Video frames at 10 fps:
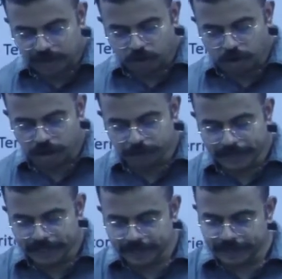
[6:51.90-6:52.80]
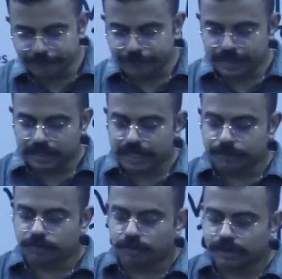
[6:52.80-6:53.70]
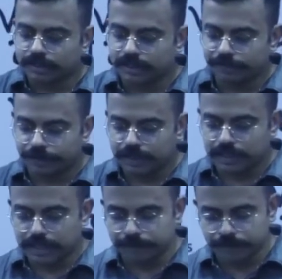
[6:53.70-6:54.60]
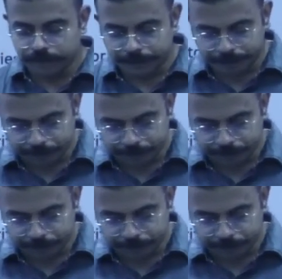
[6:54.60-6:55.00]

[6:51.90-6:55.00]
are called by different names. What are the different names?